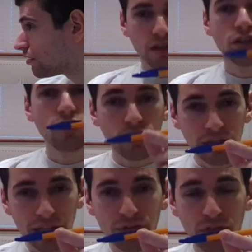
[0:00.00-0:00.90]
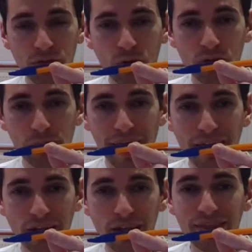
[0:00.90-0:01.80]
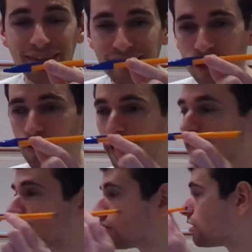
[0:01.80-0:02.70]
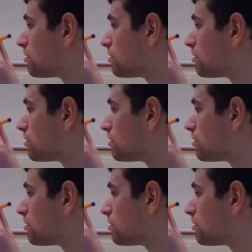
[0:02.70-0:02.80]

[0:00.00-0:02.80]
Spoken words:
You can even throw the pen in this direction,